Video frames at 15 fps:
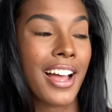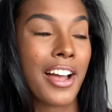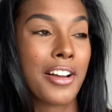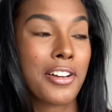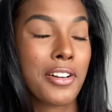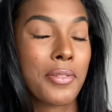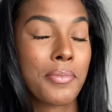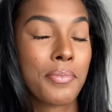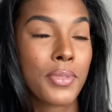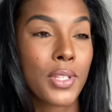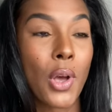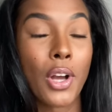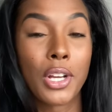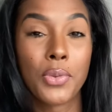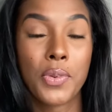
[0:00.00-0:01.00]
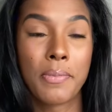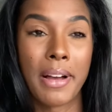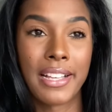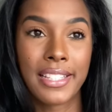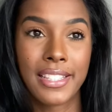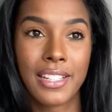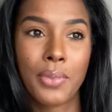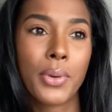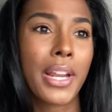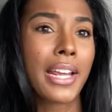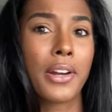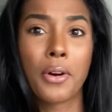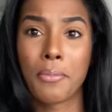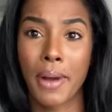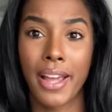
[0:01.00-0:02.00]
Talking with my son. Well, ain't
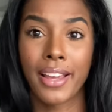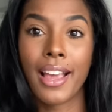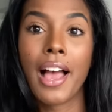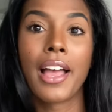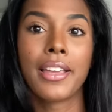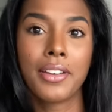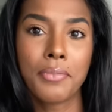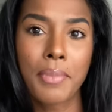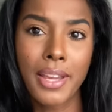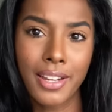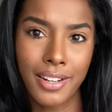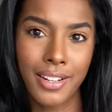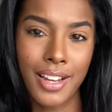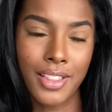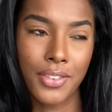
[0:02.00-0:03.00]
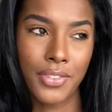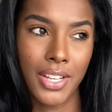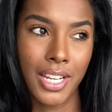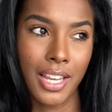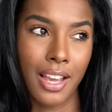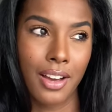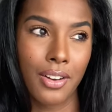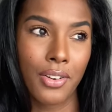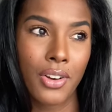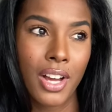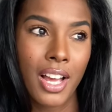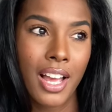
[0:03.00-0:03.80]
nobody. I am making another video.